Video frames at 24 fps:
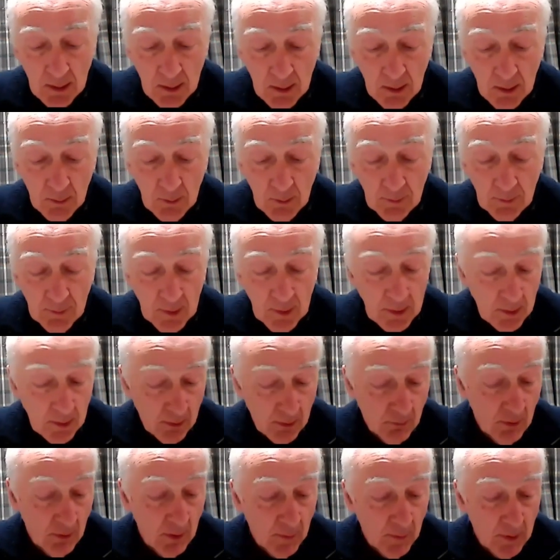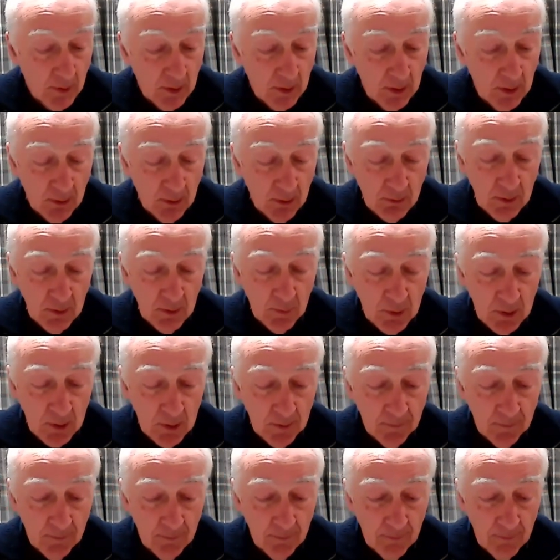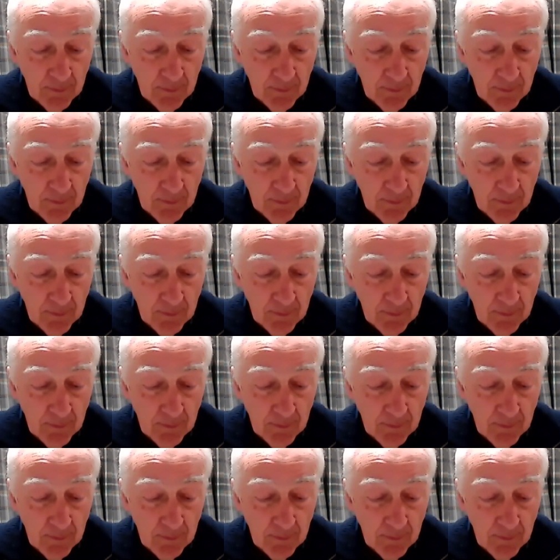that we find described in Scripture.